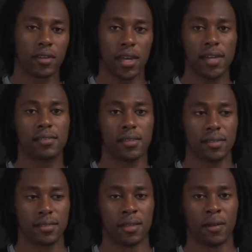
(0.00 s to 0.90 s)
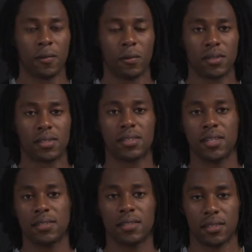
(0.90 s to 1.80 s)
niceness was the
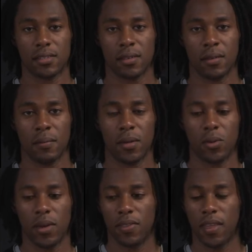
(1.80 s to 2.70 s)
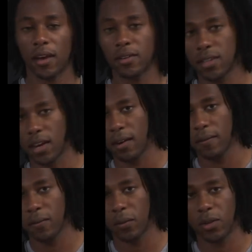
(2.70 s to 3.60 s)
distance between their
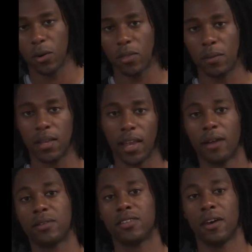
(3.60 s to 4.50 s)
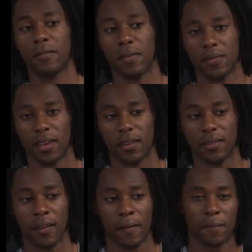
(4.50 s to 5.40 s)
chair, when we told them to lay out a chair for
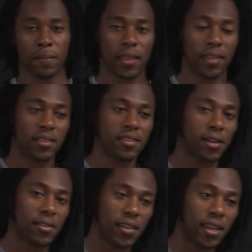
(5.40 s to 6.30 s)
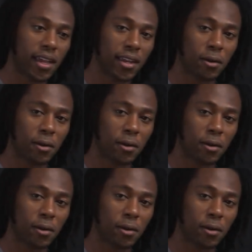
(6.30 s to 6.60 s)
themselves, and the chair that they laid